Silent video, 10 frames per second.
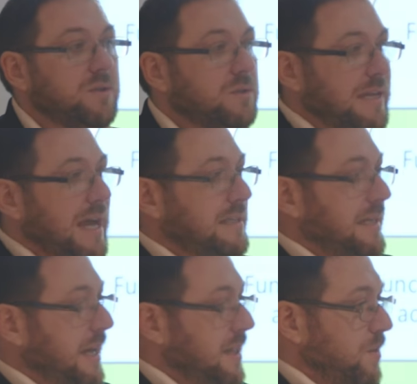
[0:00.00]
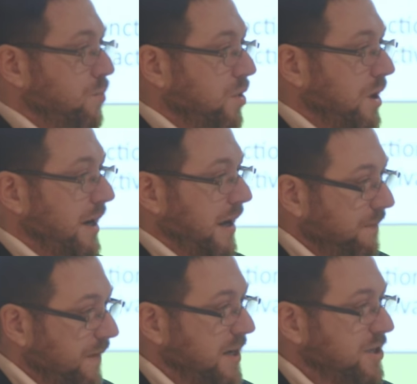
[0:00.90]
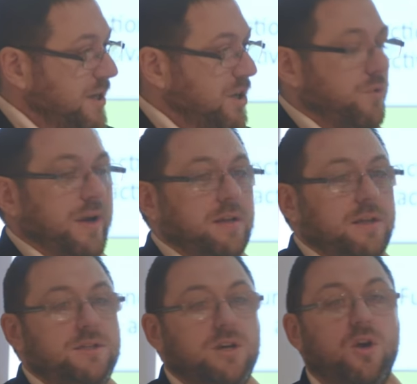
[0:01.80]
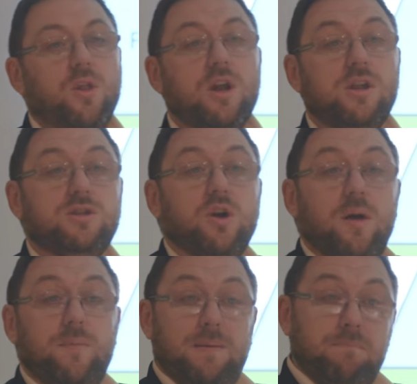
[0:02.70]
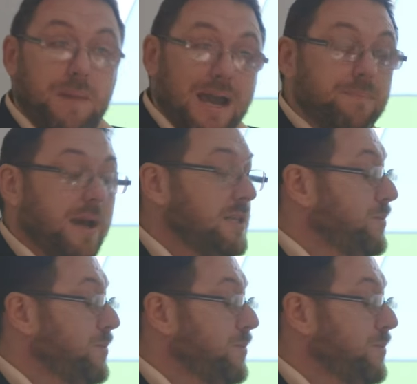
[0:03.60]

muscles out to getting them work and functioning correctly. So a lot of the time in back pain